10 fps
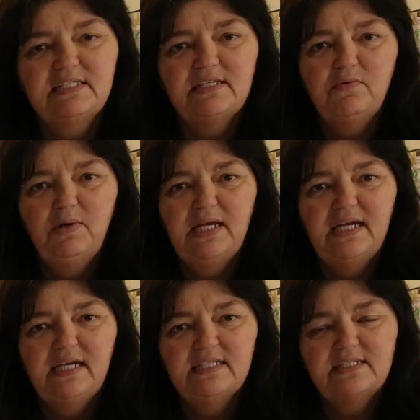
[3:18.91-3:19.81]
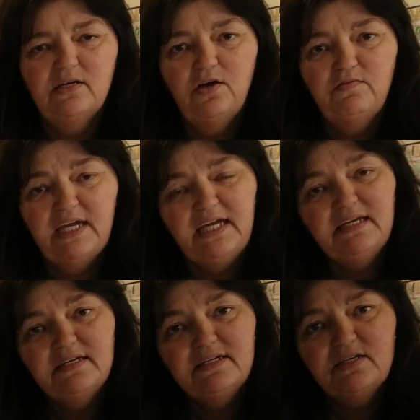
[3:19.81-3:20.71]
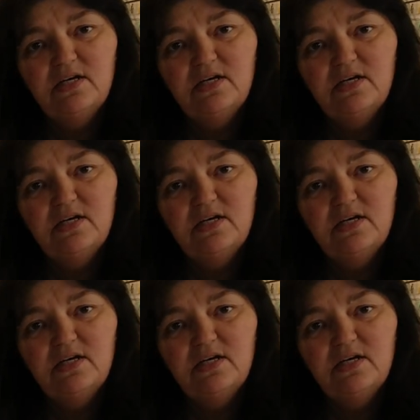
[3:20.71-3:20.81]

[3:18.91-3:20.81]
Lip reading: So when it gets overheated,